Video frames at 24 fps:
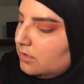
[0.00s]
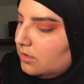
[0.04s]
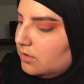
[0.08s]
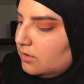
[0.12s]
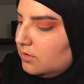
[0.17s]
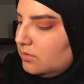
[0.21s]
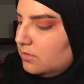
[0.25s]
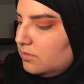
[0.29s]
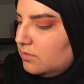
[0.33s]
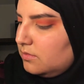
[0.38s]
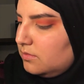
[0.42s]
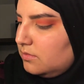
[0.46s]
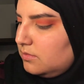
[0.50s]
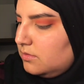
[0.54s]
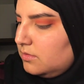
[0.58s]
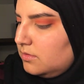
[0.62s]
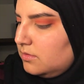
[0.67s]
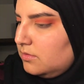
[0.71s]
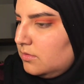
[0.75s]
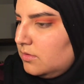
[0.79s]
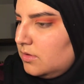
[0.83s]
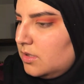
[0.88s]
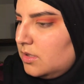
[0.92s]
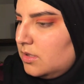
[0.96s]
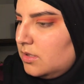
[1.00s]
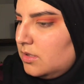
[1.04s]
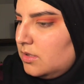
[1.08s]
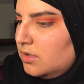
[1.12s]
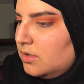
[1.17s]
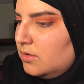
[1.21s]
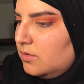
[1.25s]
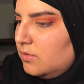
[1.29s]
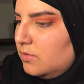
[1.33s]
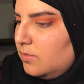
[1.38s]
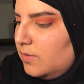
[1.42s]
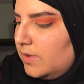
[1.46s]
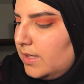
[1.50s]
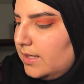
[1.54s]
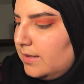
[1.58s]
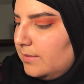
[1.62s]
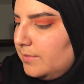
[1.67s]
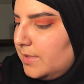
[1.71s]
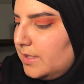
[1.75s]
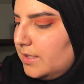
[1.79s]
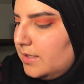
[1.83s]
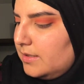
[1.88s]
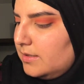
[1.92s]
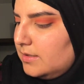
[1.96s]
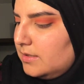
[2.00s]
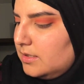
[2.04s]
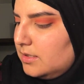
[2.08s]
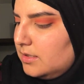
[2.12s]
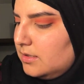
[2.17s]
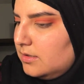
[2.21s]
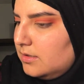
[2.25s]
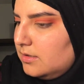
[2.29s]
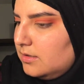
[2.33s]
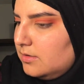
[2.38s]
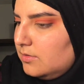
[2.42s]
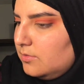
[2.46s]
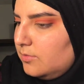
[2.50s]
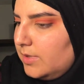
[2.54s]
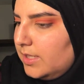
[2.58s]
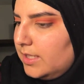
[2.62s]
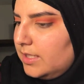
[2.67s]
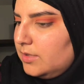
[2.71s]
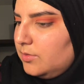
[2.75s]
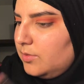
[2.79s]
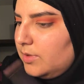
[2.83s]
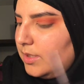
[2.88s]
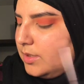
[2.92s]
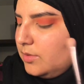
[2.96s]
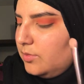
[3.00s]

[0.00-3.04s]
Oh, wait a minute. Wait.